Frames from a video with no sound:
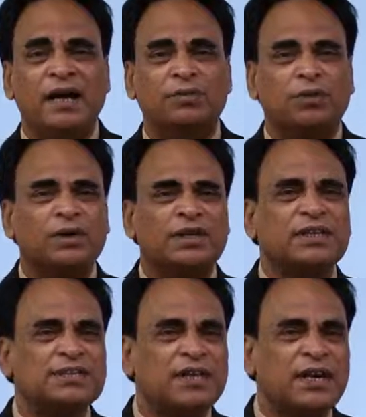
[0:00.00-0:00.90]
and what are
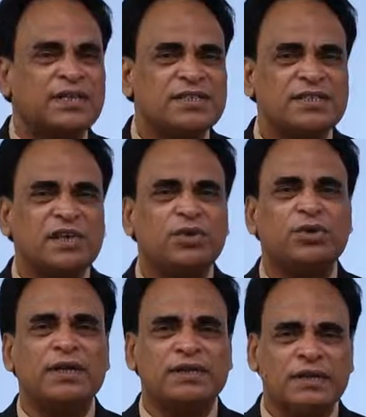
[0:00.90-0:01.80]
the strategies that you
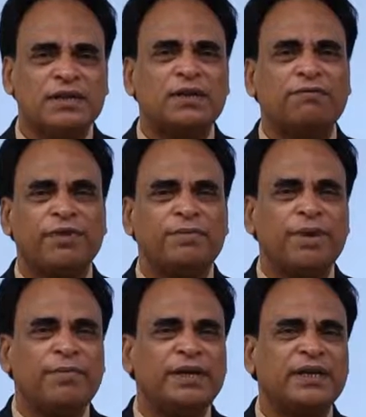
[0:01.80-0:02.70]
can think of
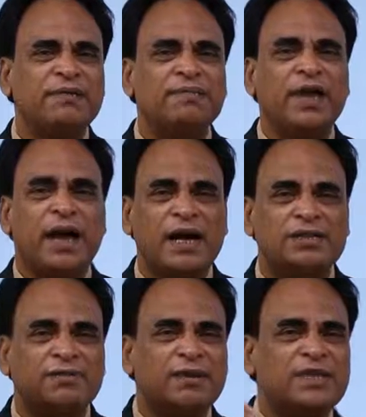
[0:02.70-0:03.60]
implementing
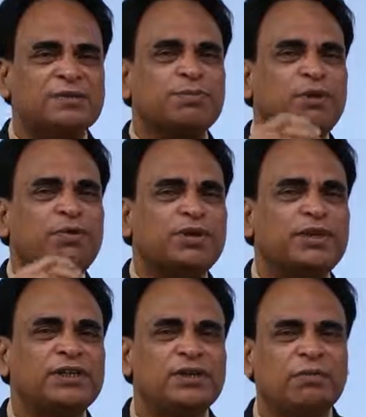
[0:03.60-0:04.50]
as well as
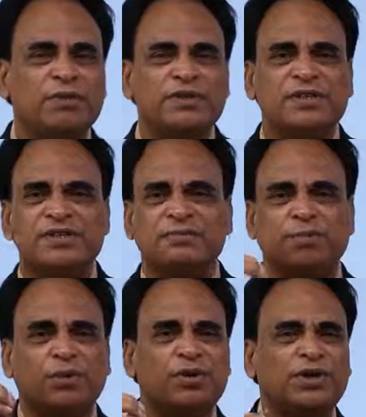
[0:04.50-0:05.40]
promoting your business,
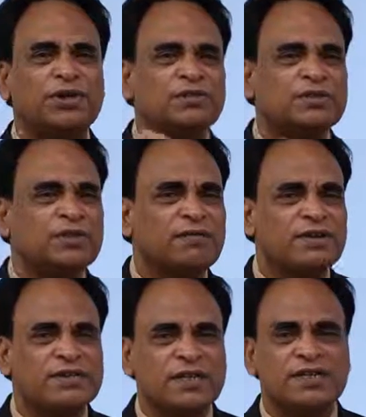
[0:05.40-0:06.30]
promoting your
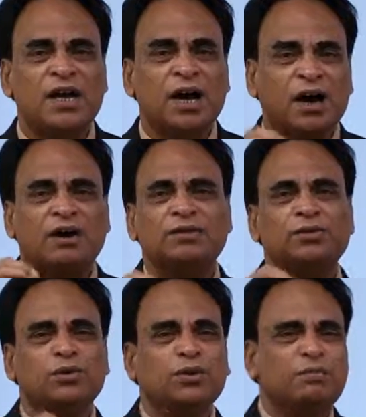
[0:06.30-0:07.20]
services on
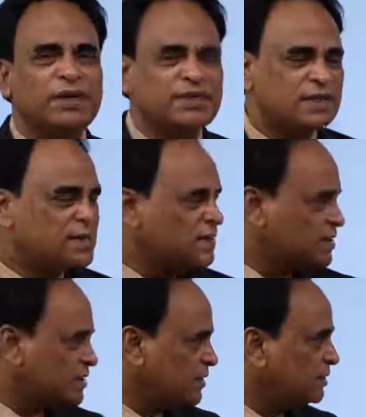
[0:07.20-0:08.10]
Google Plus is
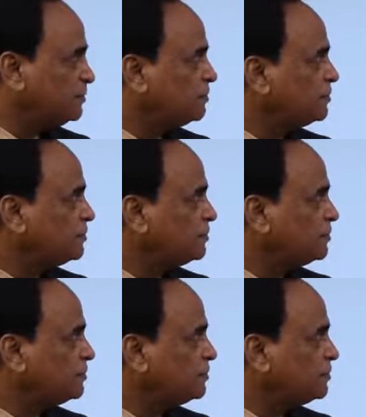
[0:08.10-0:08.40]
concerned.